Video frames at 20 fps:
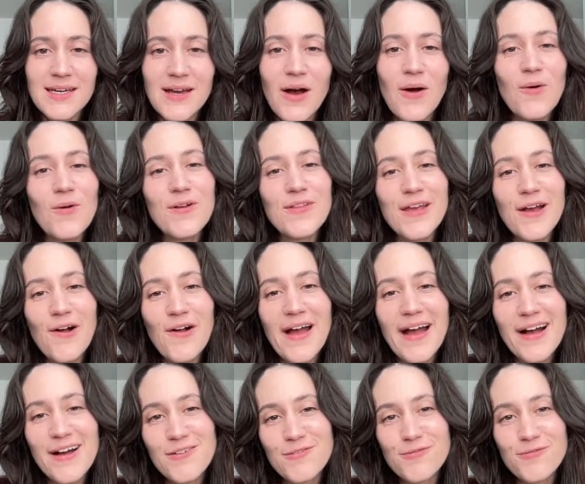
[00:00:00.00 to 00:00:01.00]
Oh, and they all
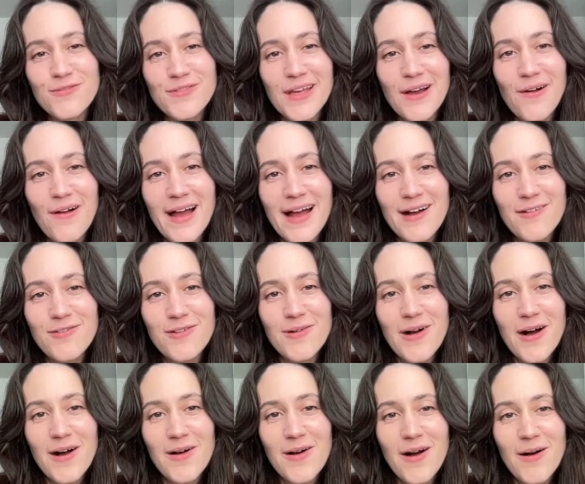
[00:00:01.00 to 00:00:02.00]
have
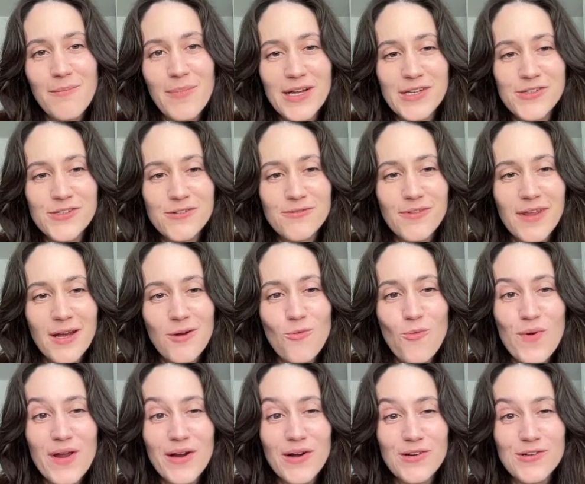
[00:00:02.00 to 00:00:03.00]
a bunch of like
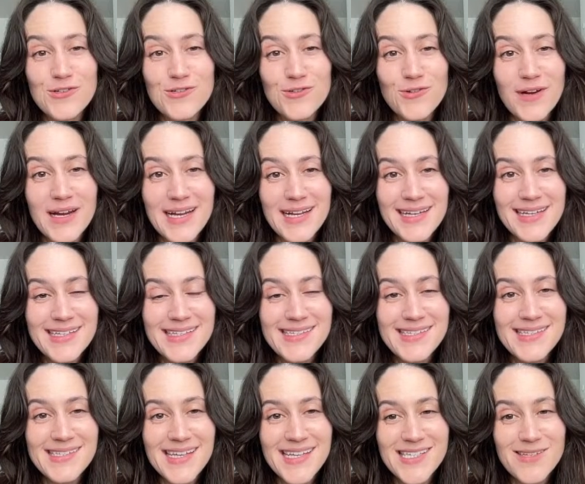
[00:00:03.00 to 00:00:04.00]
weird
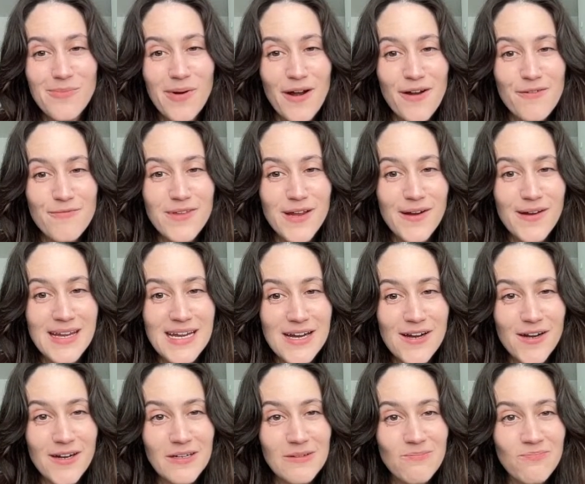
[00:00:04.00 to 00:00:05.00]
trinkets as a part of their
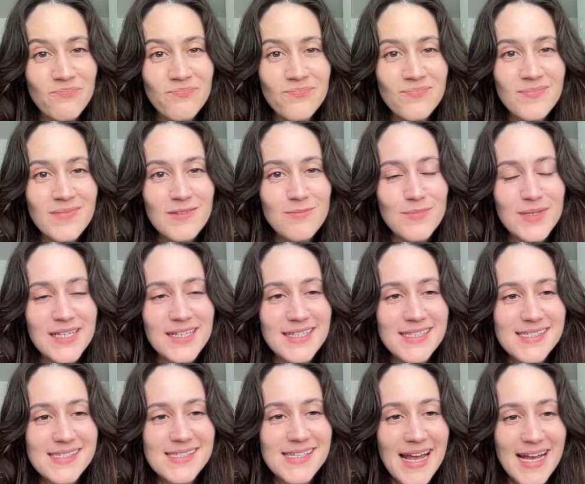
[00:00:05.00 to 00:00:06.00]
gear,
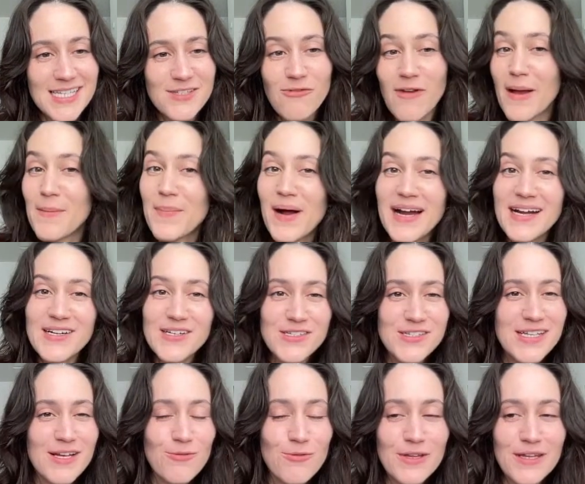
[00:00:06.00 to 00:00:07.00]
because as vampires,
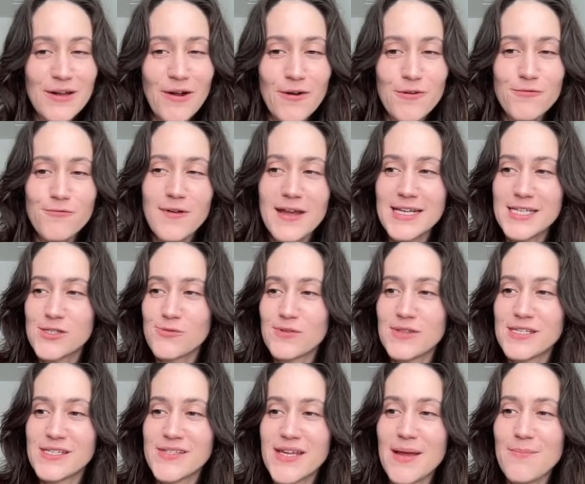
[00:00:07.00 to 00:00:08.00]
they really aren't faced with
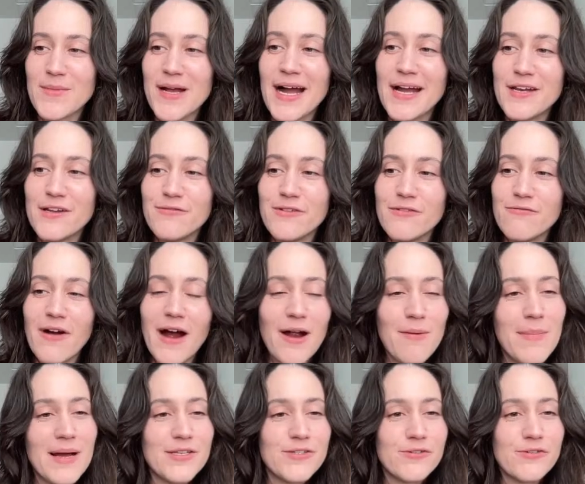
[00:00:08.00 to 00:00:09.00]
the same kind of
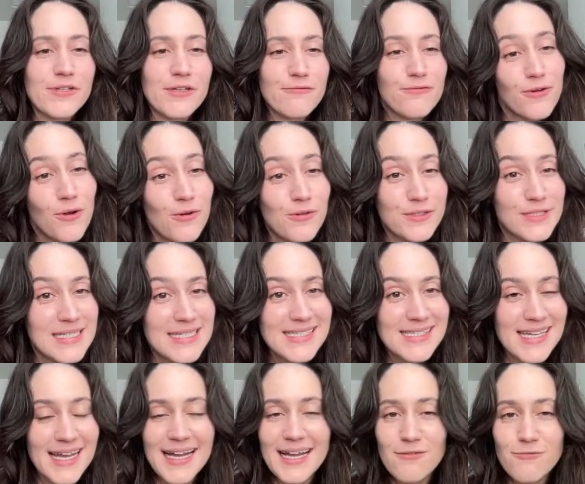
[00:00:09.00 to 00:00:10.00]
environmental difficulties.
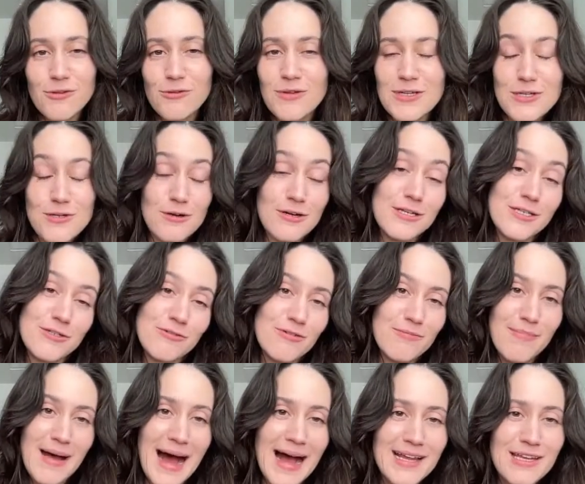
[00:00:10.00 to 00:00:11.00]
Like, if you can turn into a
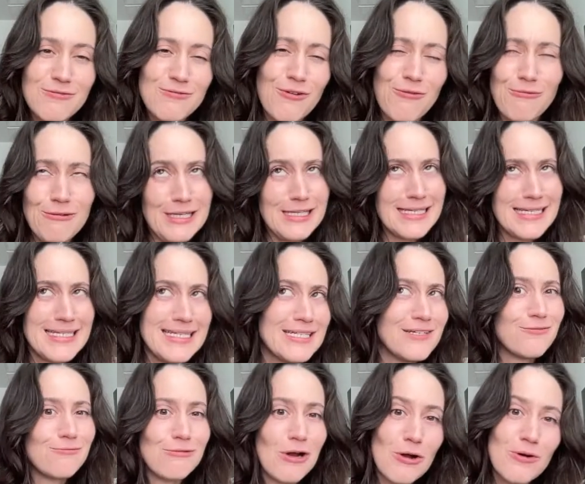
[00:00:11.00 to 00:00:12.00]
bat, you don't really need
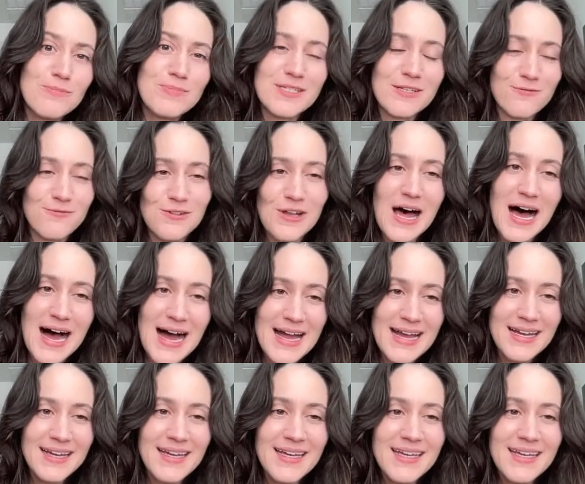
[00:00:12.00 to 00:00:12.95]
a rope to fly.